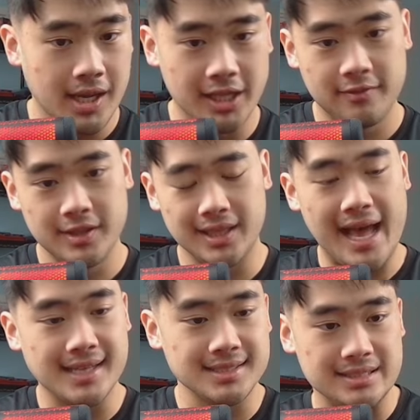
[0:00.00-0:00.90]
And then for the
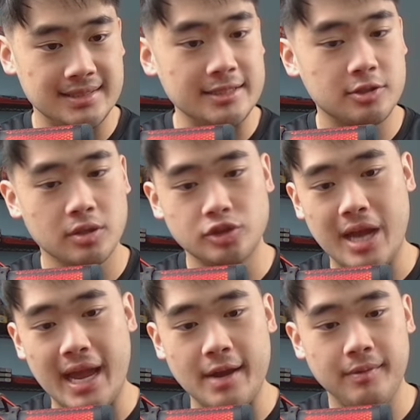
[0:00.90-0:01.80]
last synchro
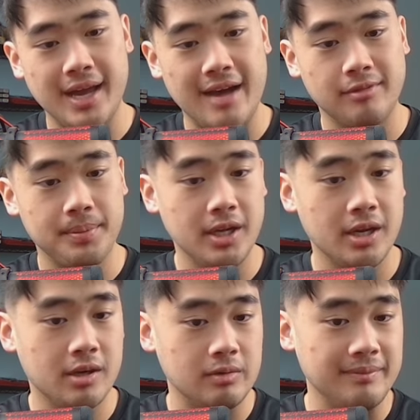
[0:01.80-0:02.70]
dragon we have up
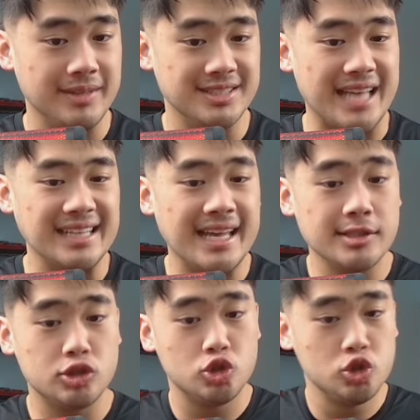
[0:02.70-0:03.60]
here, we have the Sangen
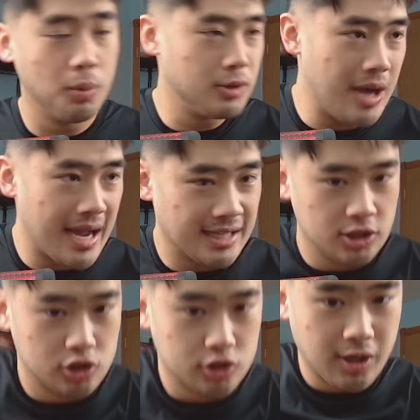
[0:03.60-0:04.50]
Super Dragon
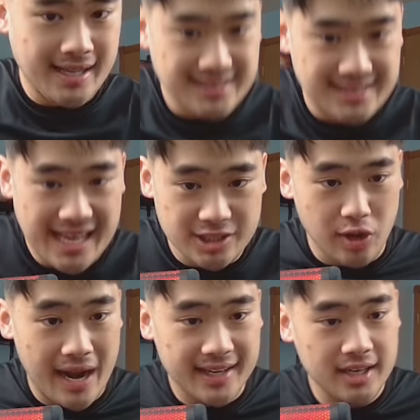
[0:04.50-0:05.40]
Transcend
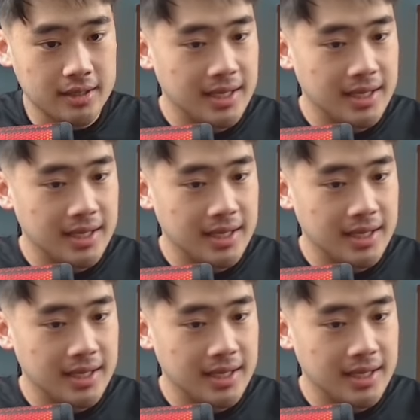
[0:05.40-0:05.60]
Dragion.